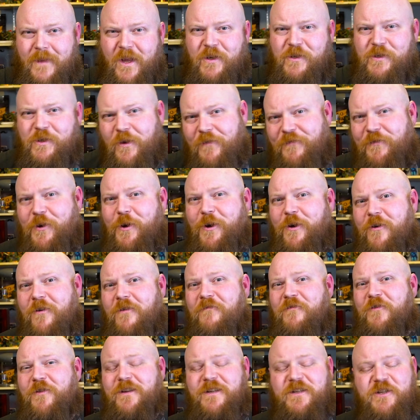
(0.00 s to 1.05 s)
So if you're going
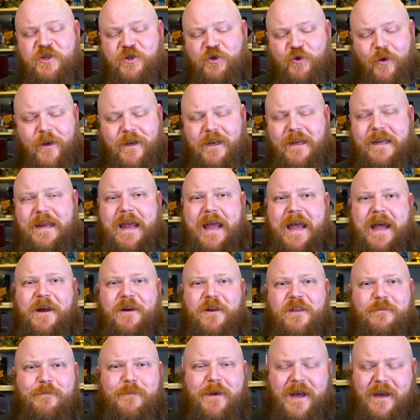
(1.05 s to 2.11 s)
for the strictly
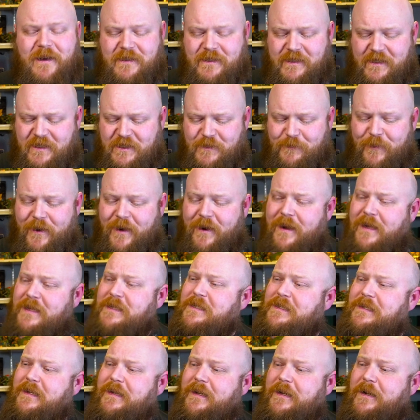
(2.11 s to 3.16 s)
out-of-the-box
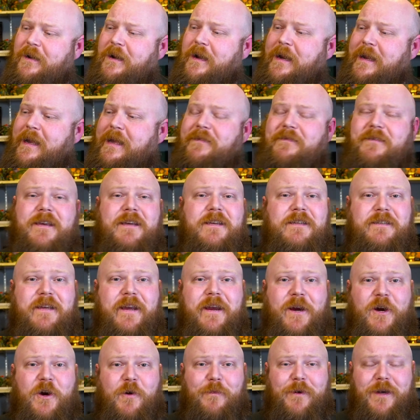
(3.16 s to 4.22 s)
experience, you're going to get these
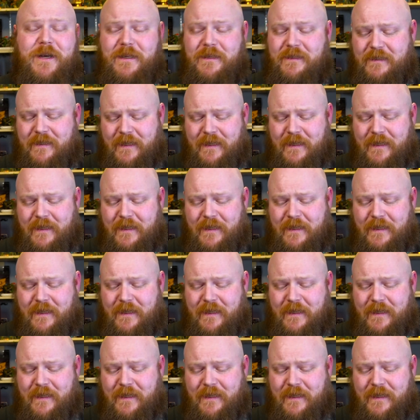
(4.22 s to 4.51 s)
earbuds.